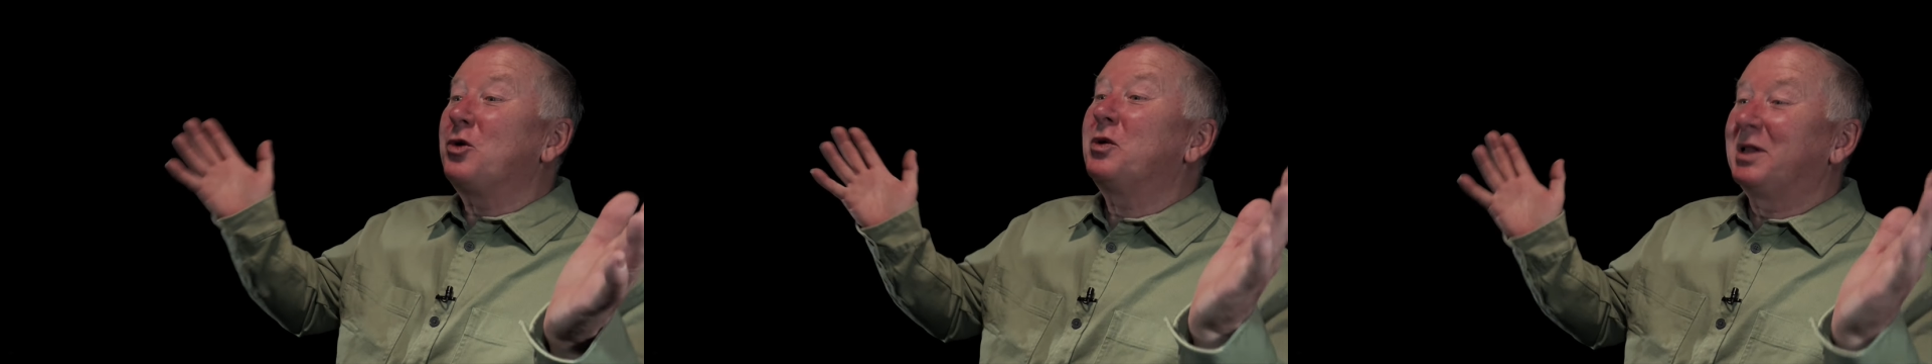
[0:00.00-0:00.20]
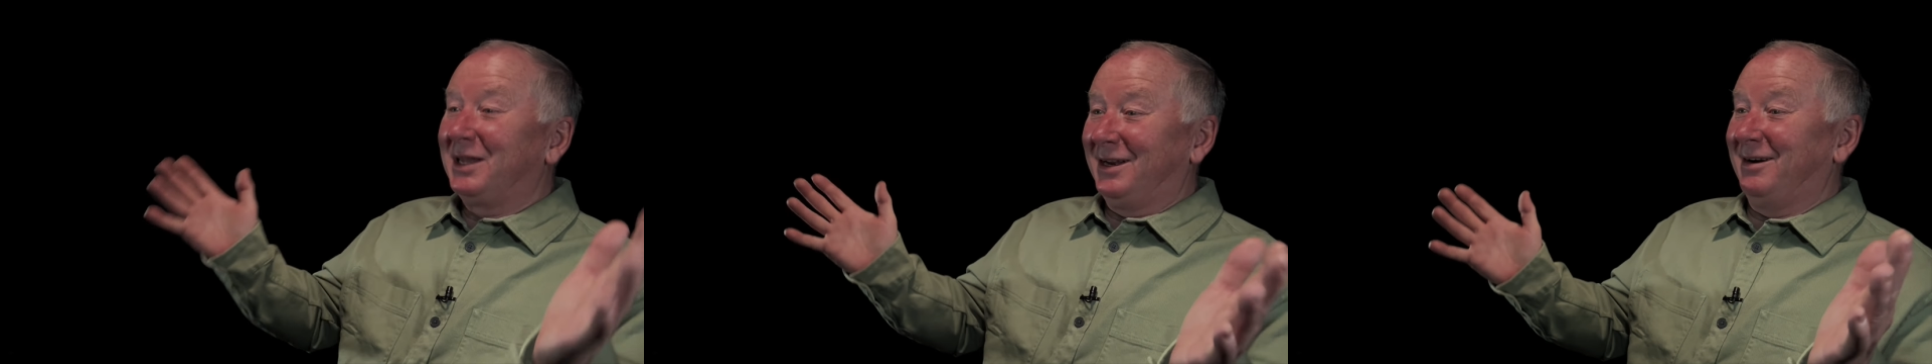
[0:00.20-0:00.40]

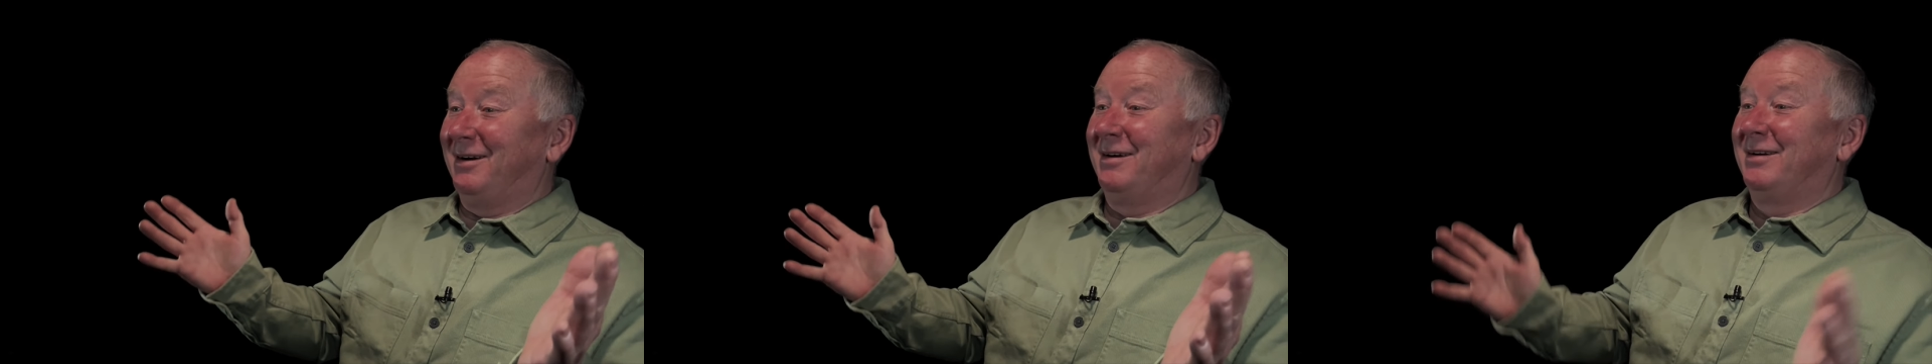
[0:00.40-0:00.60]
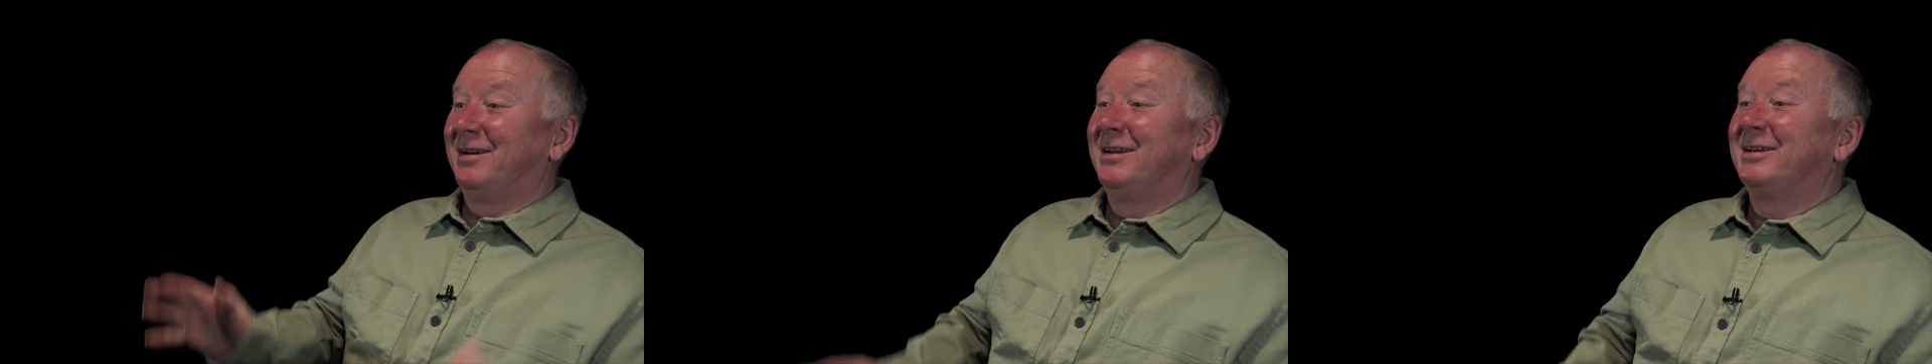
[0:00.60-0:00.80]

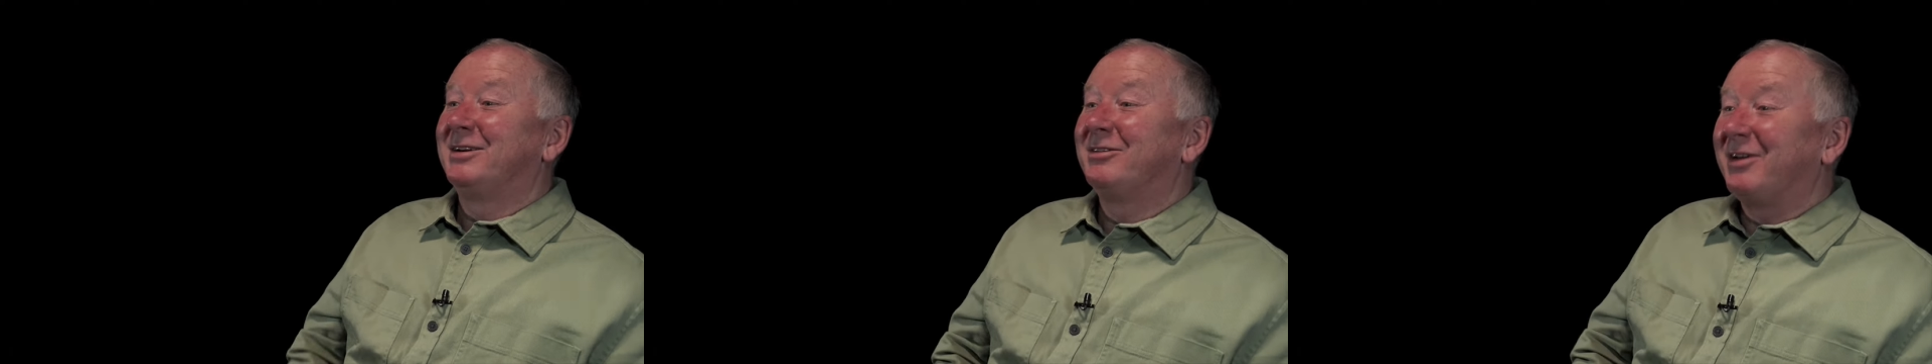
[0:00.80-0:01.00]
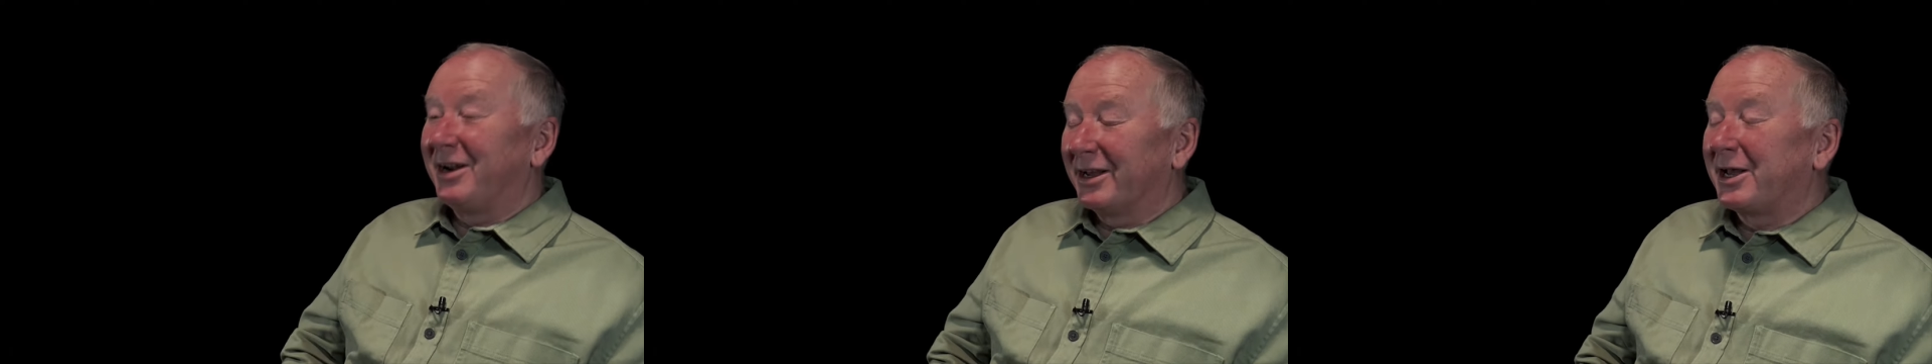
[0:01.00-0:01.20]
clear to
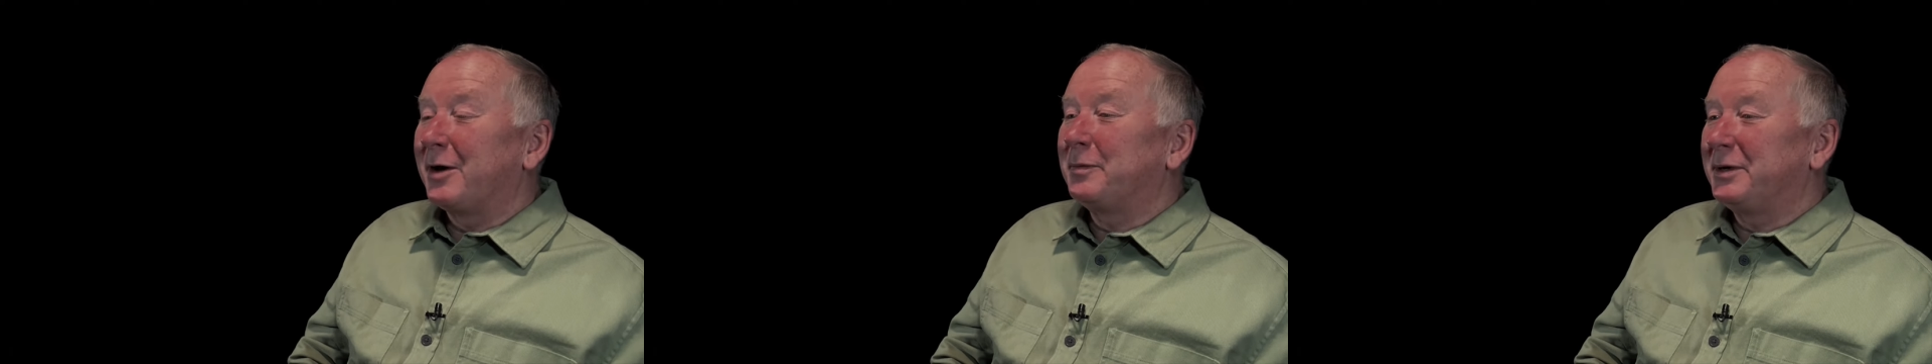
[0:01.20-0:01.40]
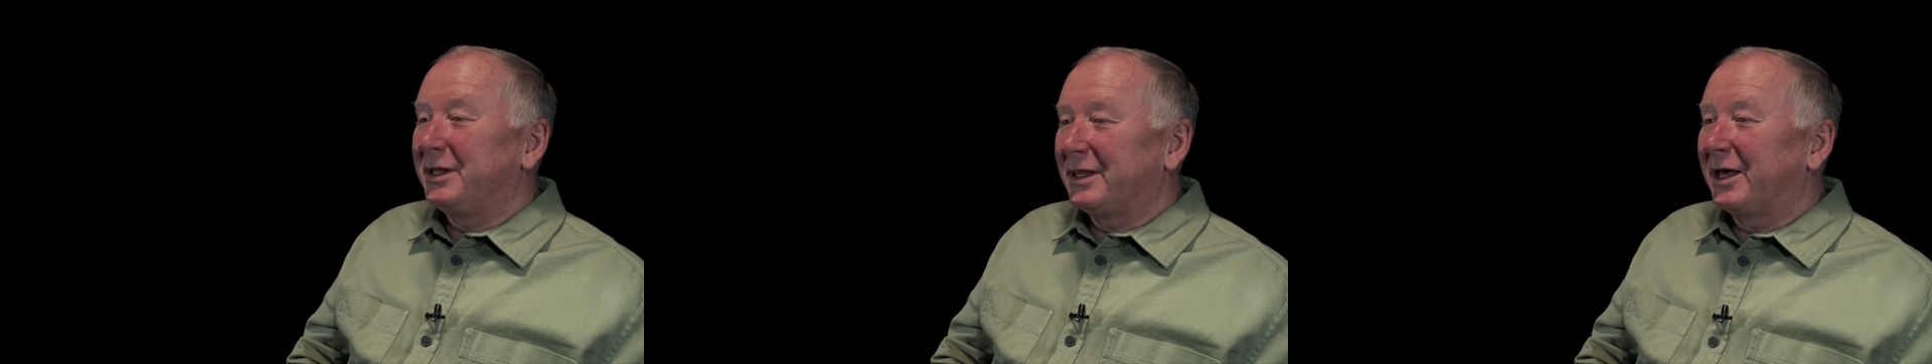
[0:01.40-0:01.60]
run a
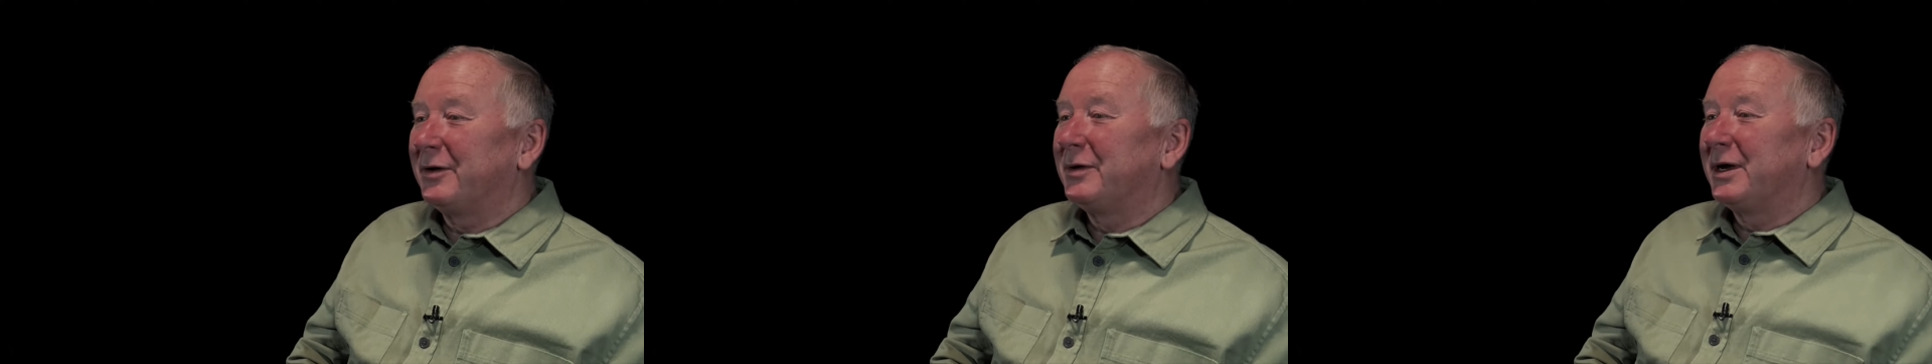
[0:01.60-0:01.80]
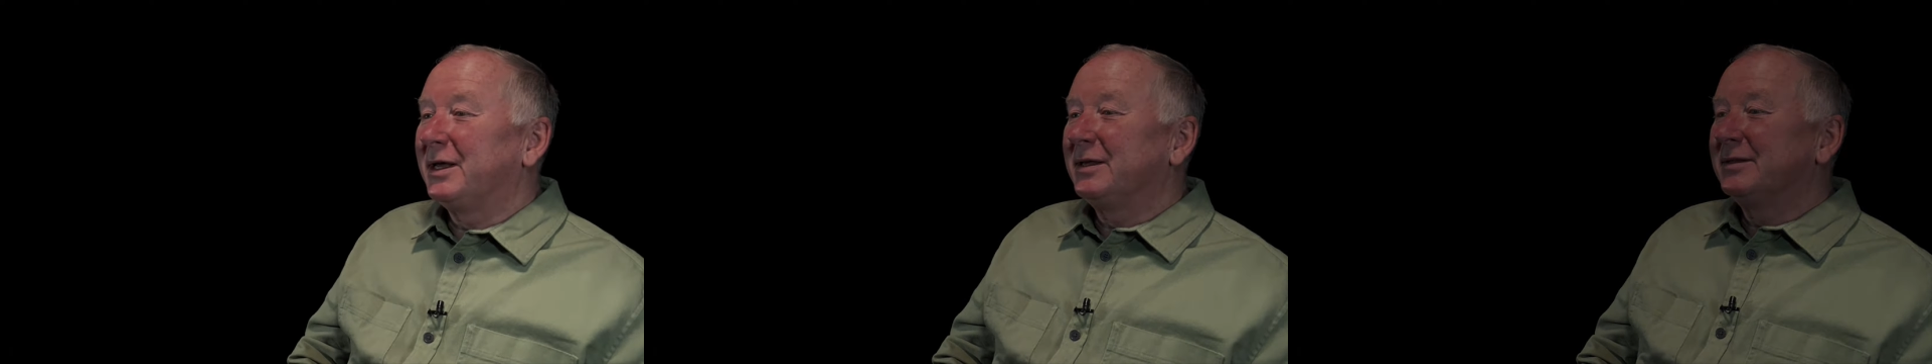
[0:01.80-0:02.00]
company that
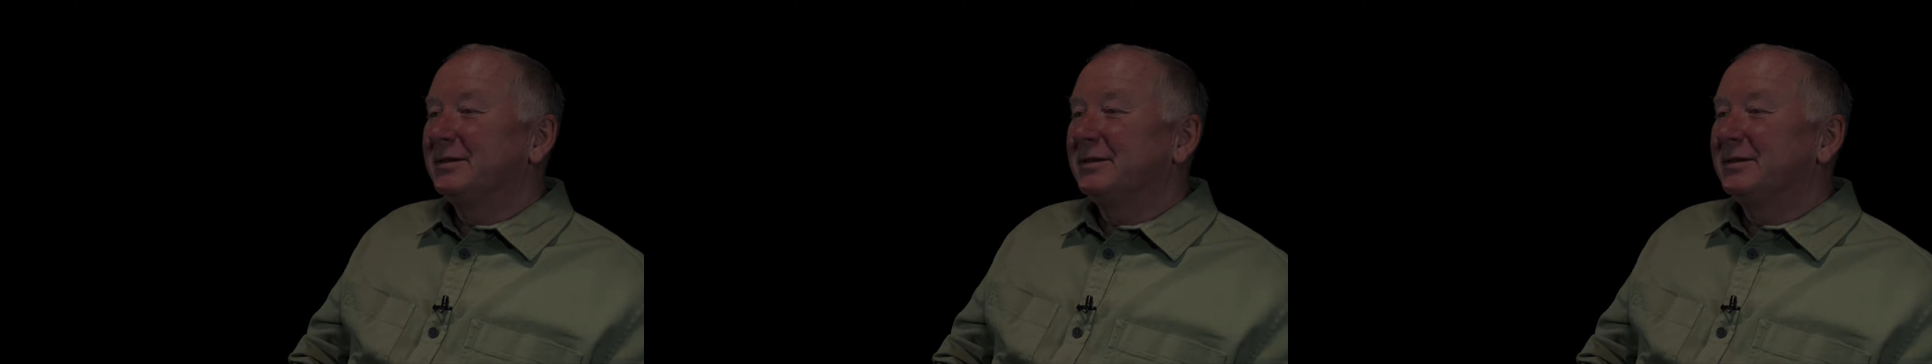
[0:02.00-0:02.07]
way.